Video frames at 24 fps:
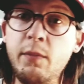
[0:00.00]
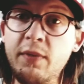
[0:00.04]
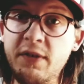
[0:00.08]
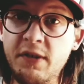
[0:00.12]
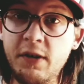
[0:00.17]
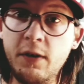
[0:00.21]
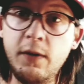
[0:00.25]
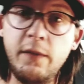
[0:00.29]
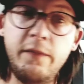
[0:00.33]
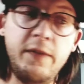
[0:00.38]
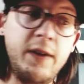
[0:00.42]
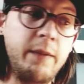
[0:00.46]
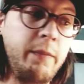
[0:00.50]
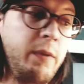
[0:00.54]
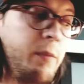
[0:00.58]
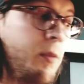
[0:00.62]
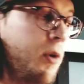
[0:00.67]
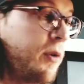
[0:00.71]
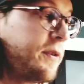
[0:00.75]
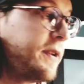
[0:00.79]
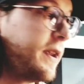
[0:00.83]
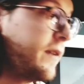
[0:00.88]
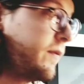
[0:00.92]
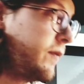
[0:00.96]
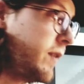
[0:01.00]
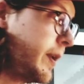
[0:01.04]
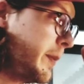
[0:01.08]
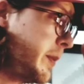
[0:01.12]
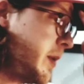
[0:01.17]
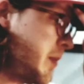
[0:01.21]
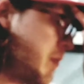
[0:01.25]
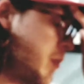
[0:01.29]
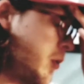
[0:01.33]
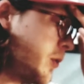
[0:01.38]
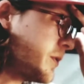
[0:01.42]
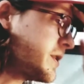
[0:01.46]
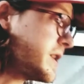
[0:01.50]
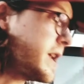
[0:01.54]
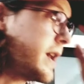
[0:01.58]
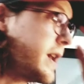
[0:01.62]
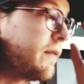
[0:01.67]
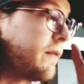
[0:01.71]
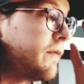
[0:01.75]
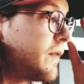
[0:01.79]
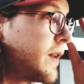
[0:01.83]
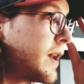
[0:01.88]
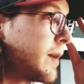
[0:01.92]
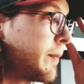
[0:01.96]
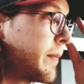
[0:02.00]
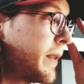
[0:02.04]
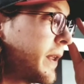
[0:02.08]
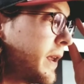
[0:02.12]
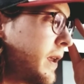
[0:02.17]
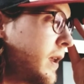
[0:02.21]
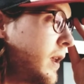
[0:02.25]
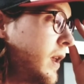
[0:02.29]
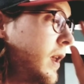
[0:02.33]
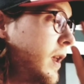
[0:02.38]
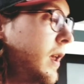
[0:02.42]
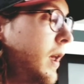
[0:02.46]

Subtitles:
Single family, multifamily. Multifamily